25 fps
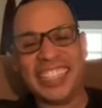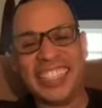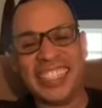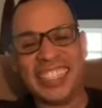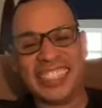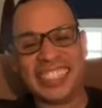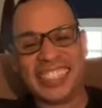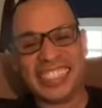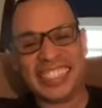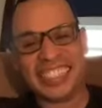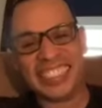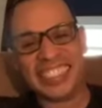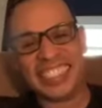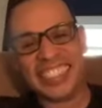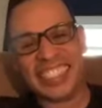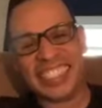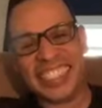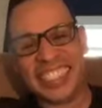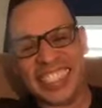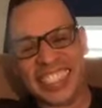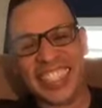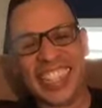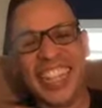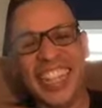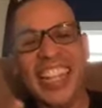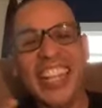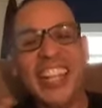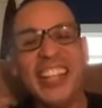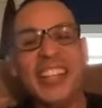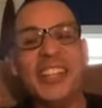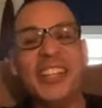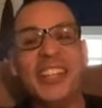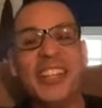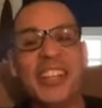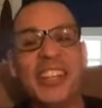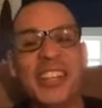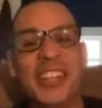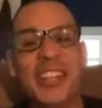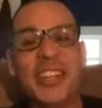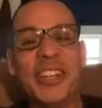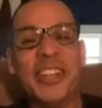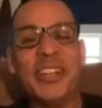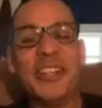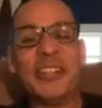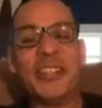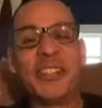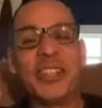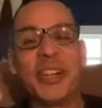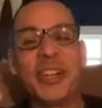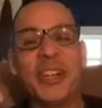Got it. So.
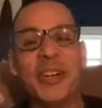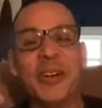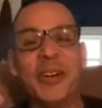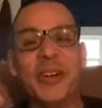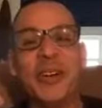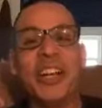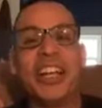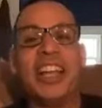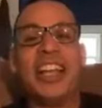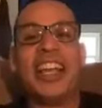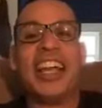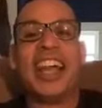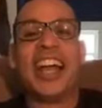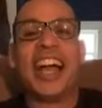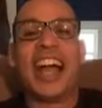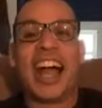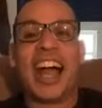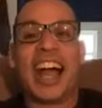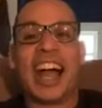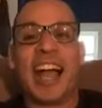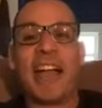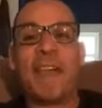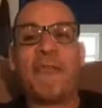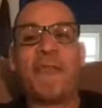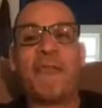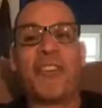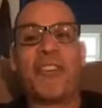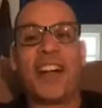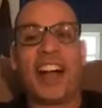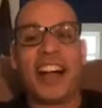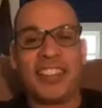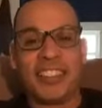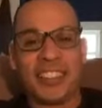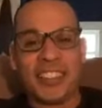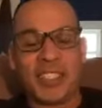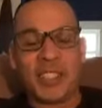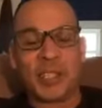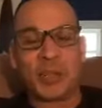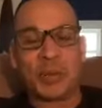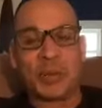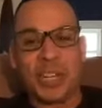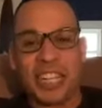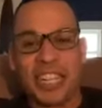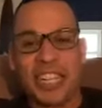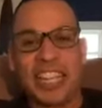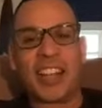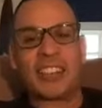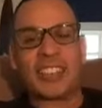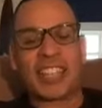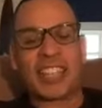I found a tree. I was like,
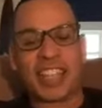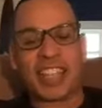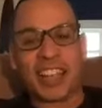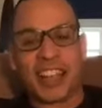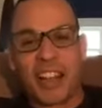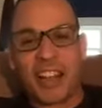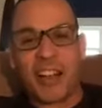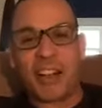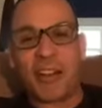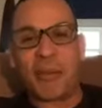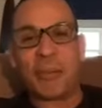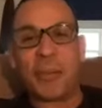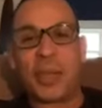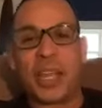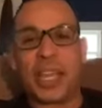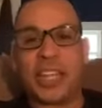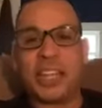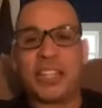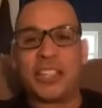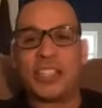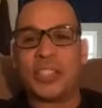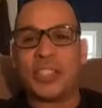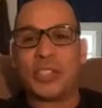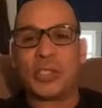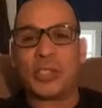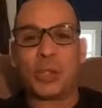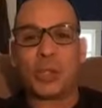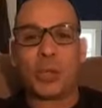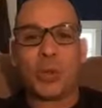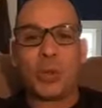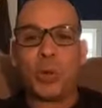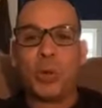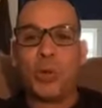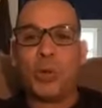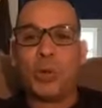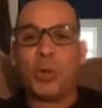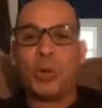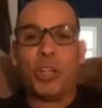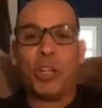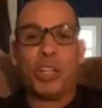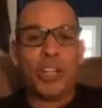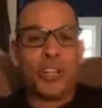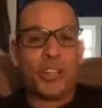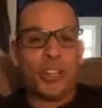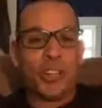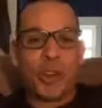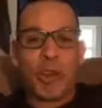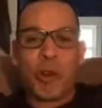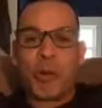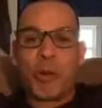"Oh man, this is cool. No
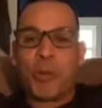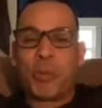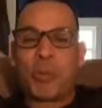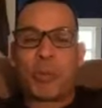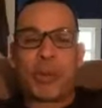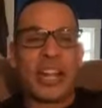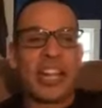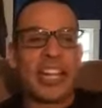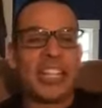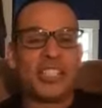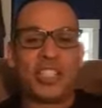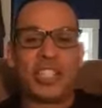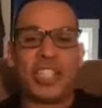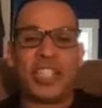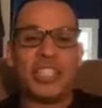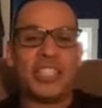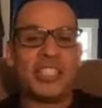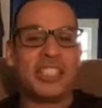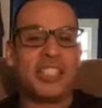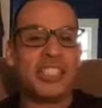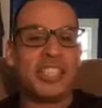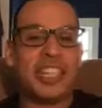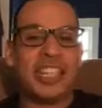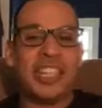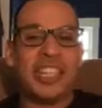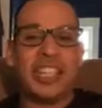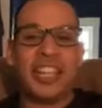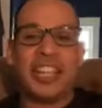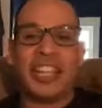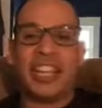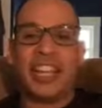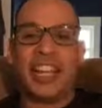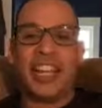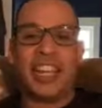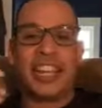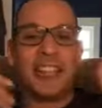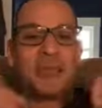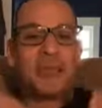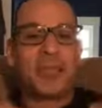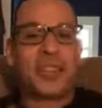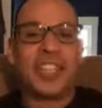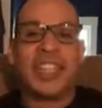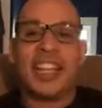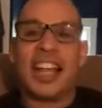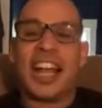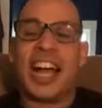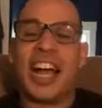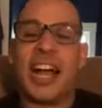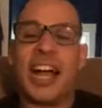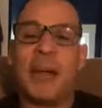branches. Like loose I'm
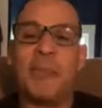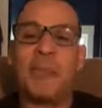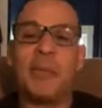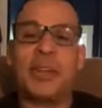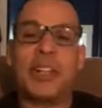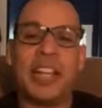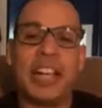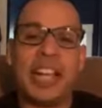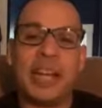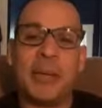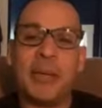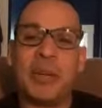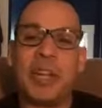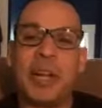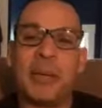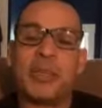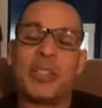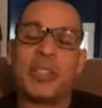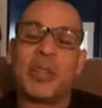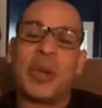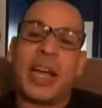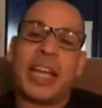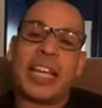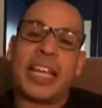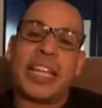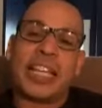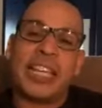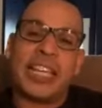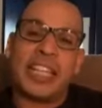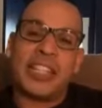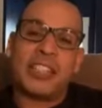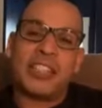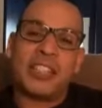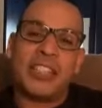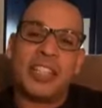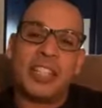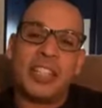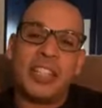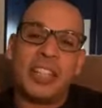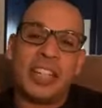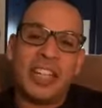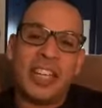climbing up." So I guess that, huh?